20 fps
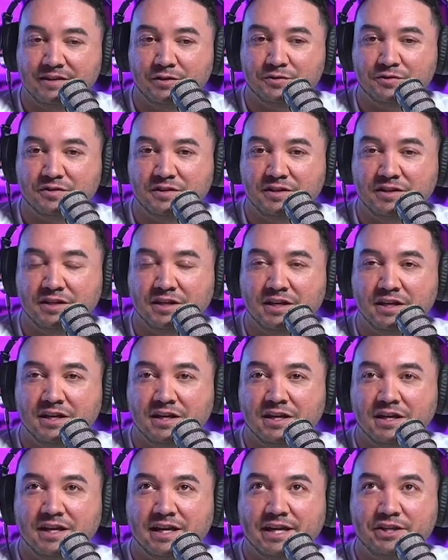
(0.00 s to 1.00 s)
You'll see,
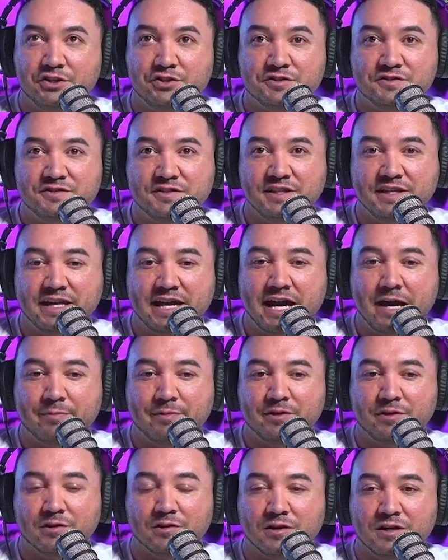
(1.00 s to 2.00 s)
and you just see it
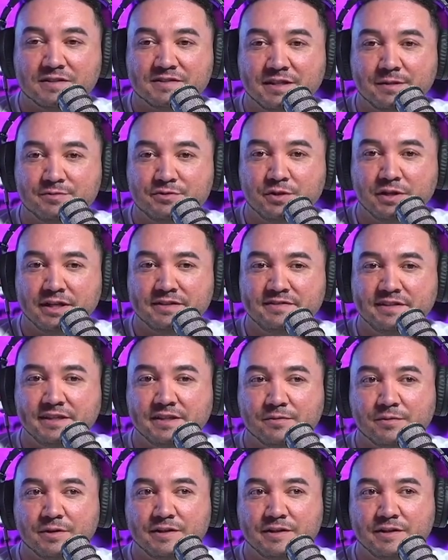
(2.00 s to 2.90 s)
happen a lot of times too. I see it.